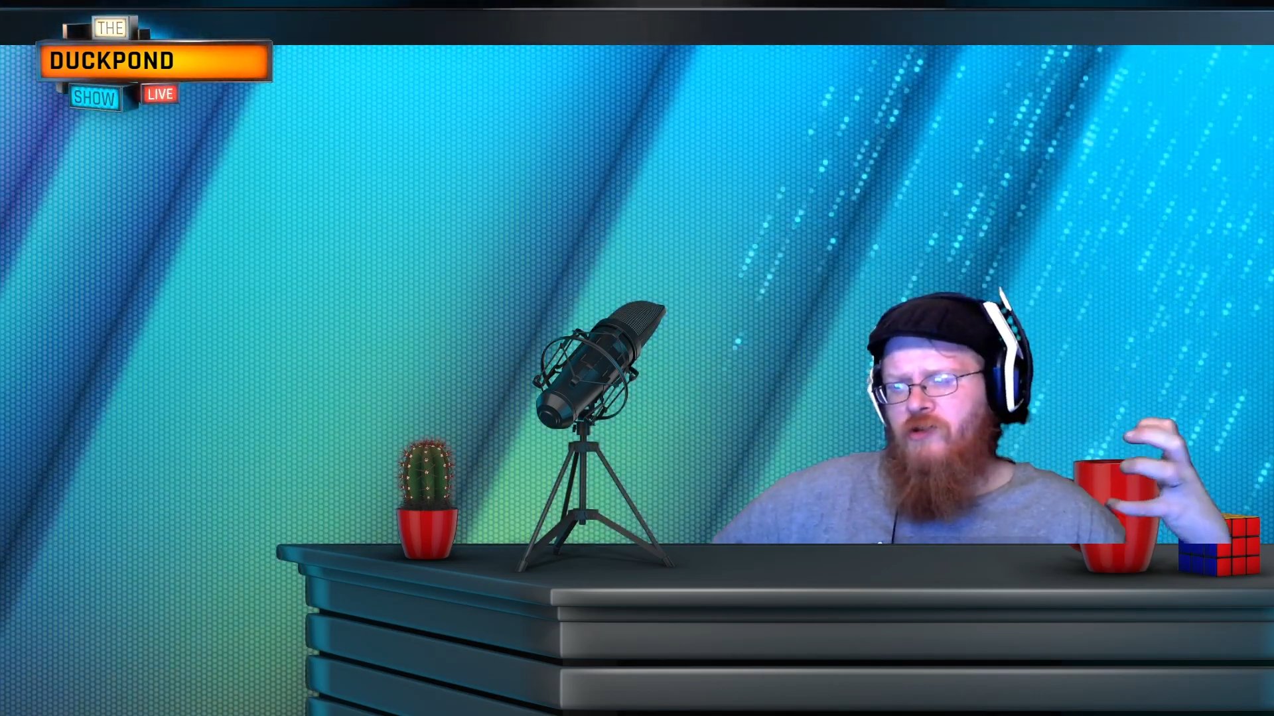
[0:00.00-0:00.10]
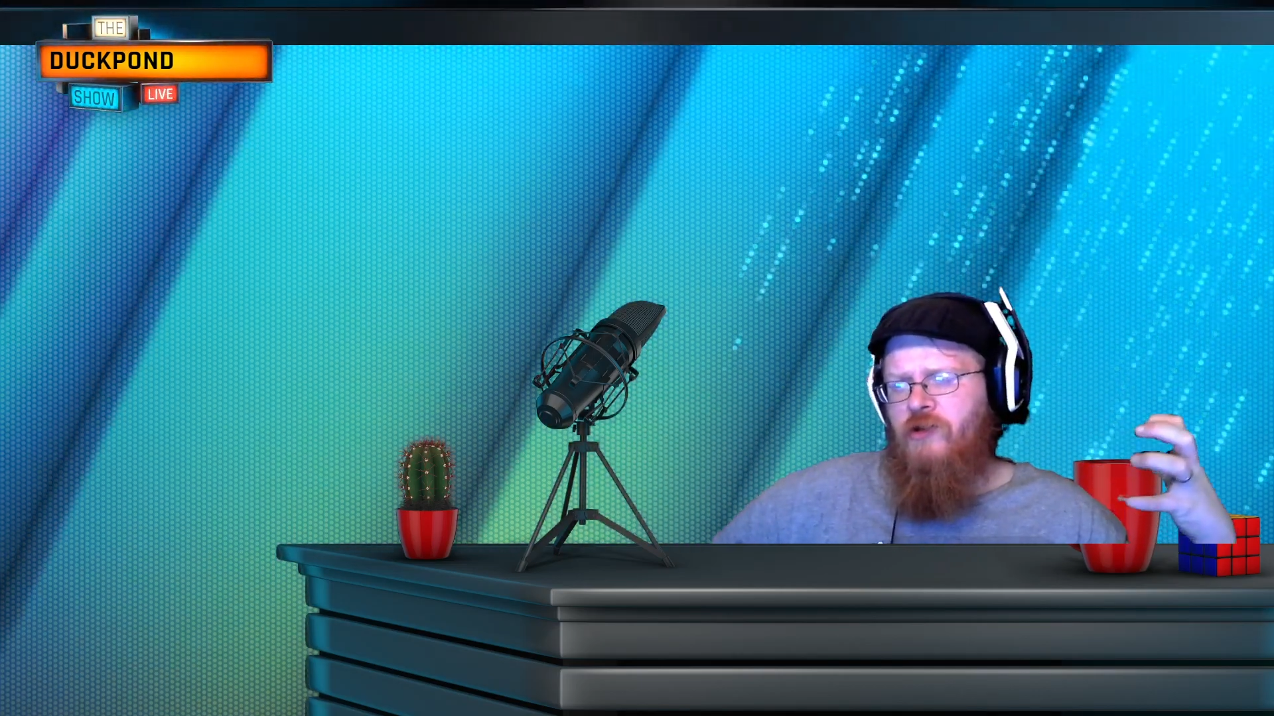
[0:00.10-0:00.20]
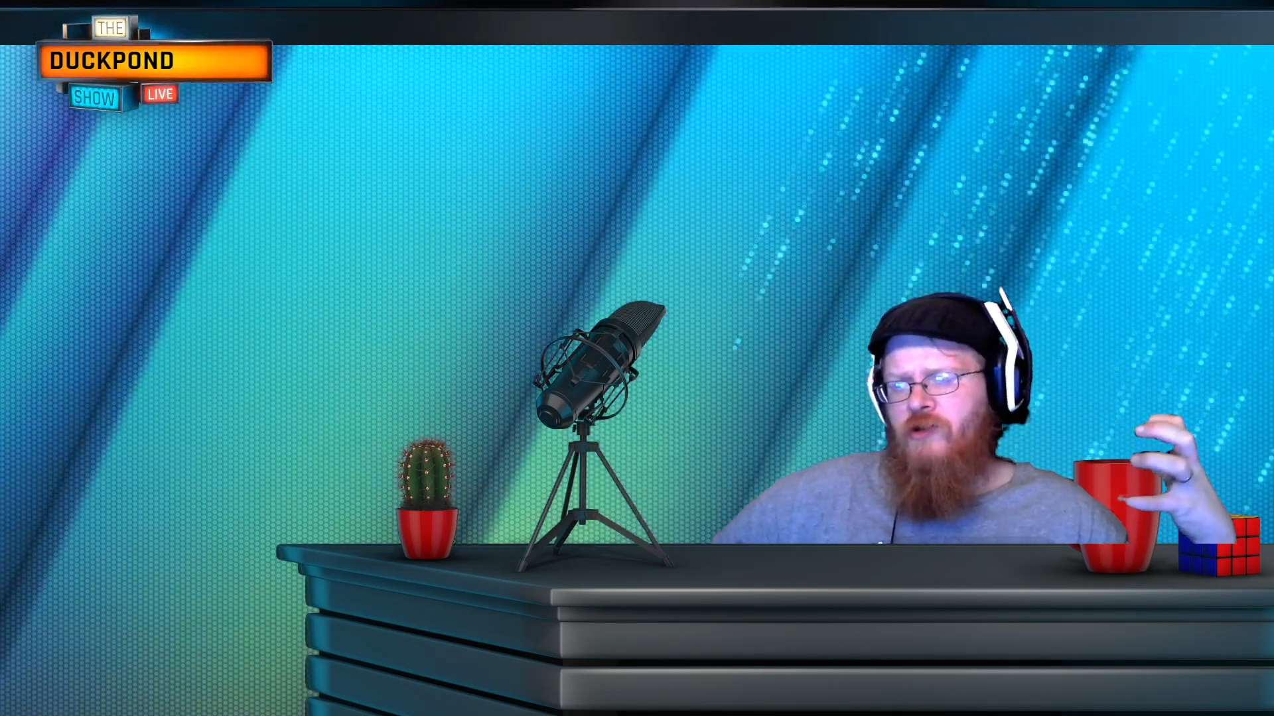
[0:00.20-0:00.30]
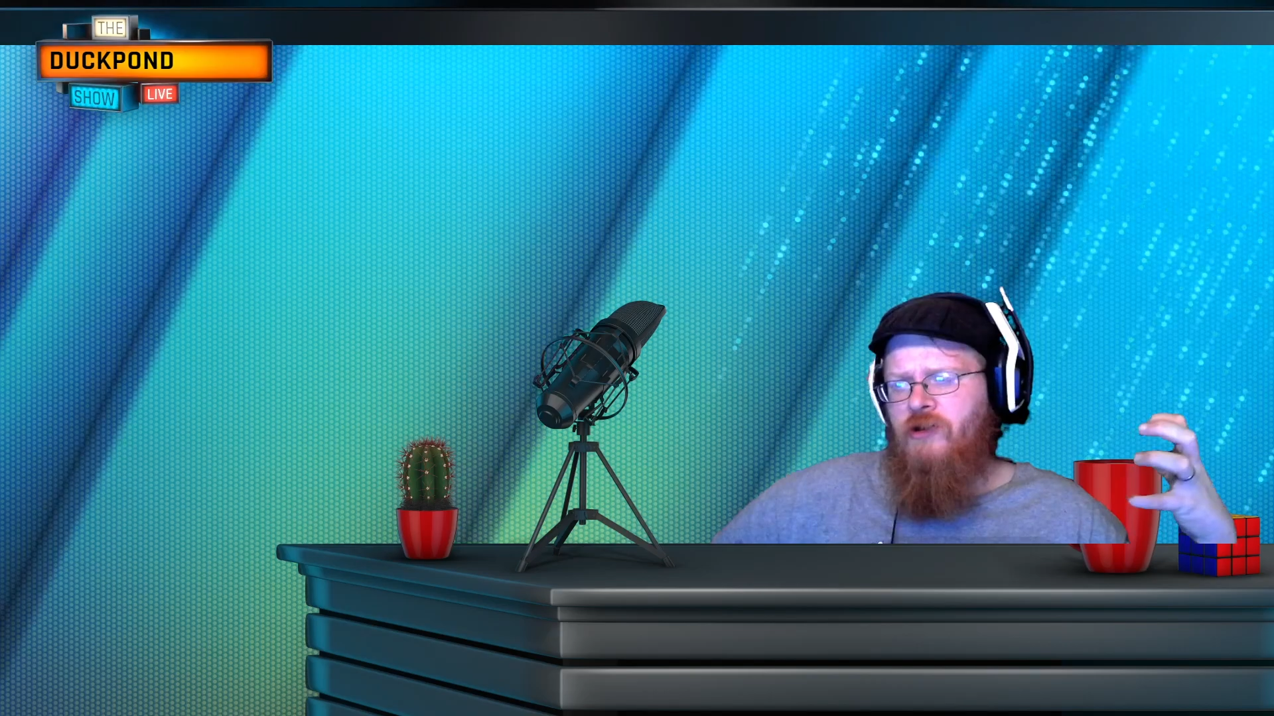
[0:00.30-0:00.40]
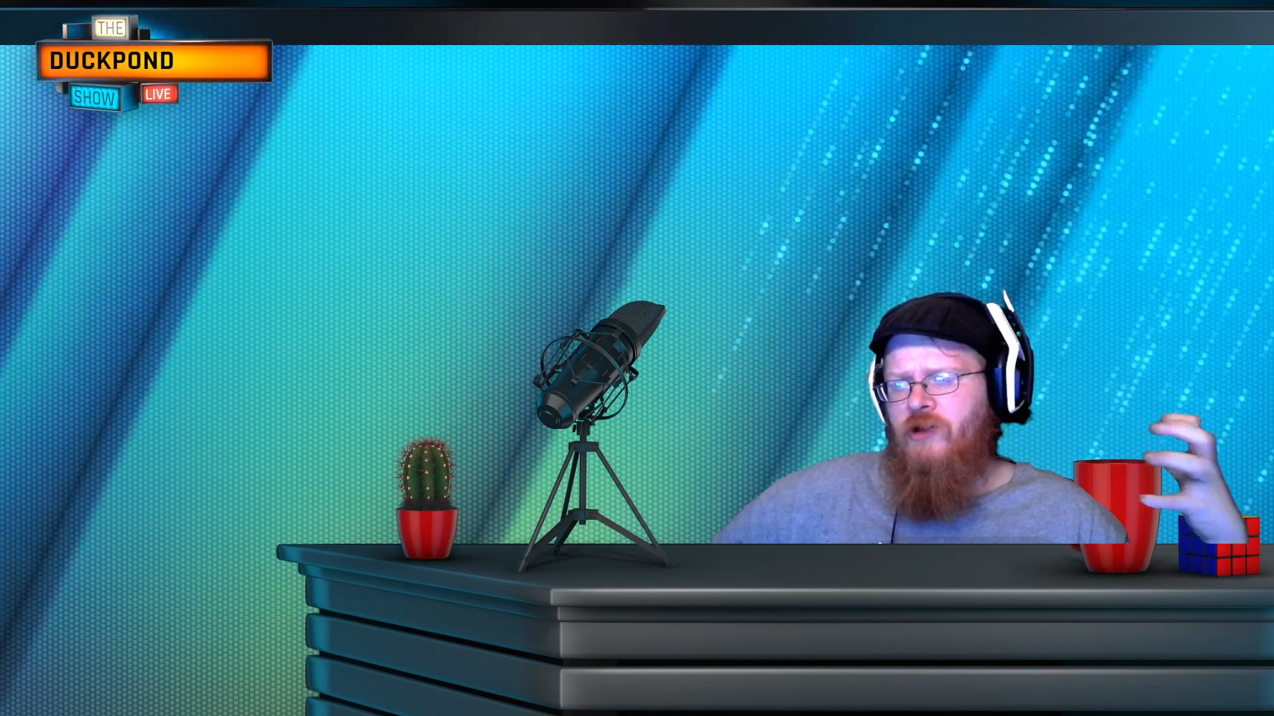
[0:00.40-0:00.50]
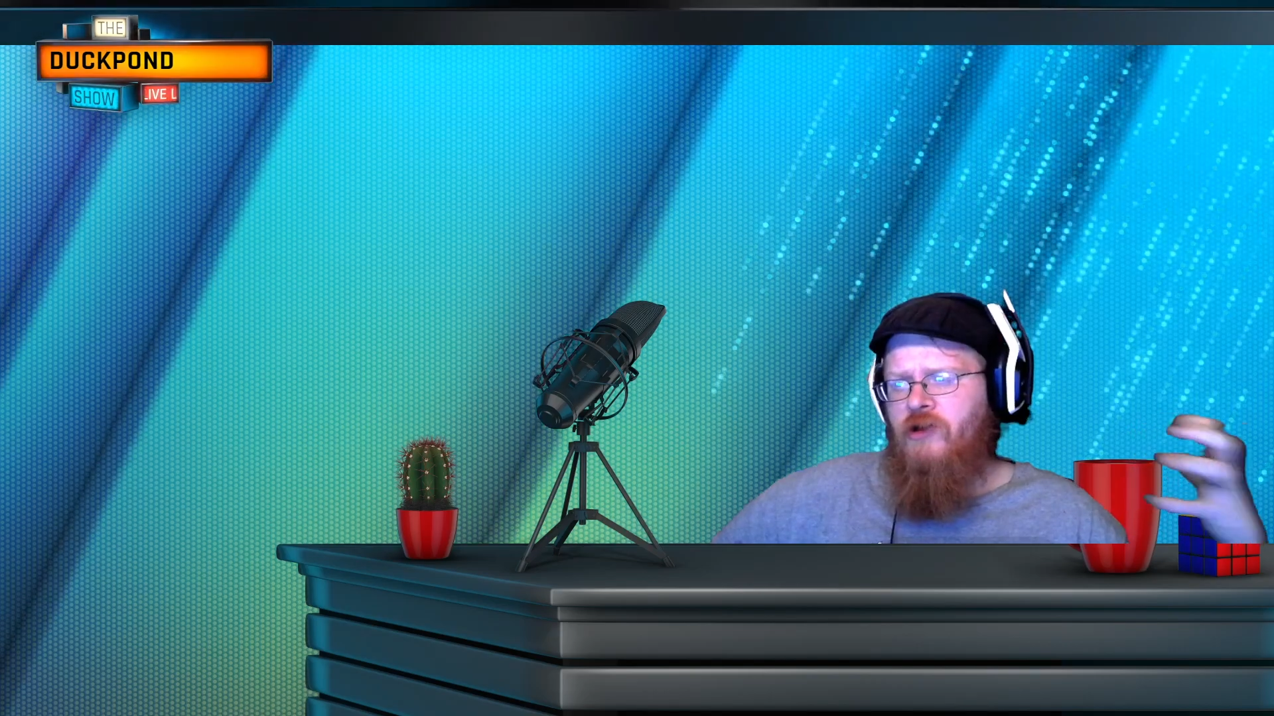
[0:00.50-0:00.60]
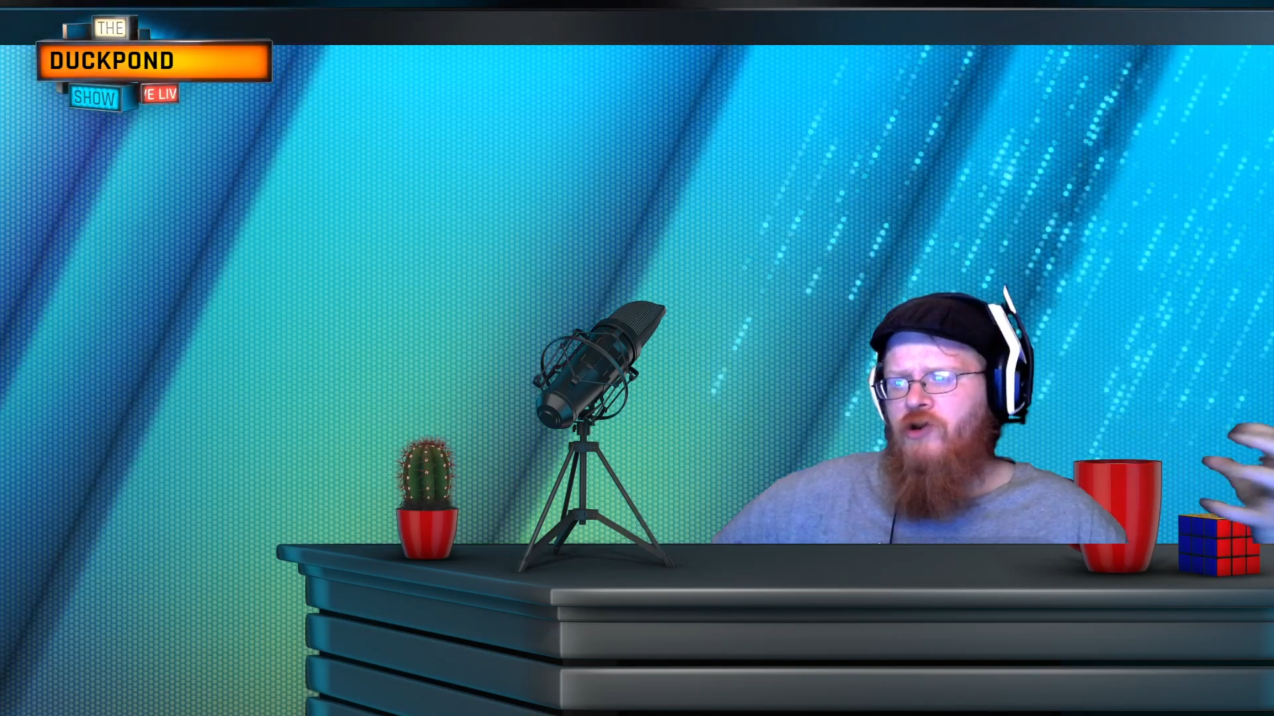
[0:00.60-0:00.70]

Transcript: electric energy